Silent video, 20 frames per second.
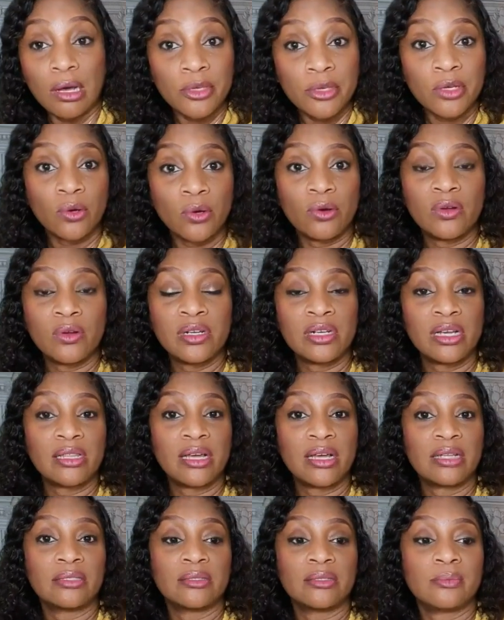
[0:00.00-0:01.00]
coming
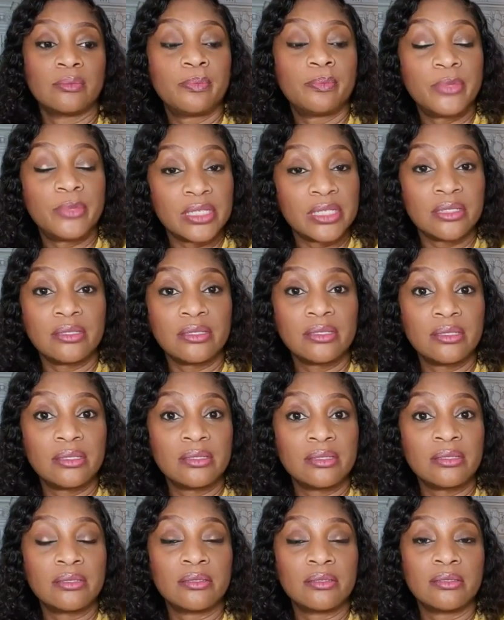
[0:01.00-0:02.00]
under that
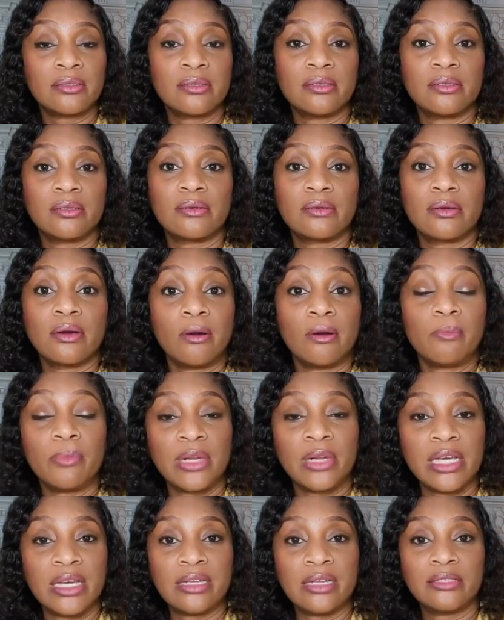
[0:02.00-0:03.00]
person's
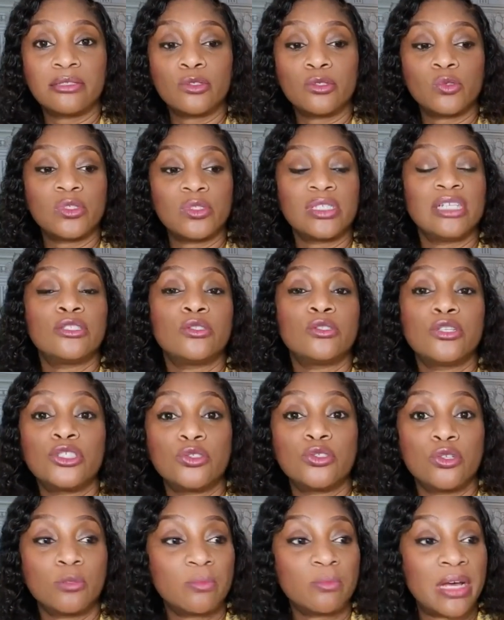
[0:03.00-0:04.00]
complaints to say,
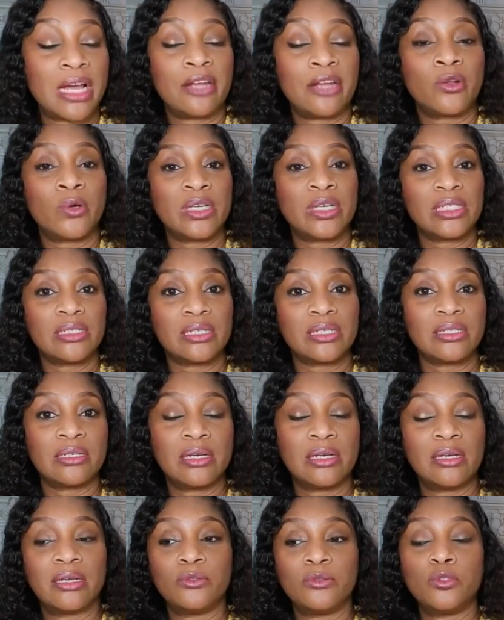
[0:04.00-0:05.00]
touch not my
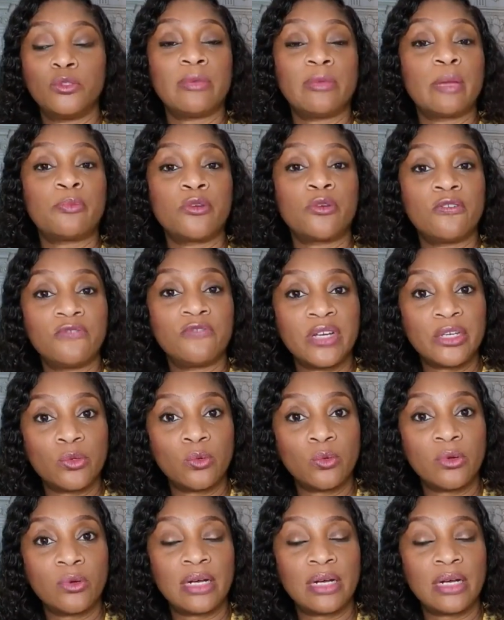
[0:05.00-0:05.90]
anointed, do my prophet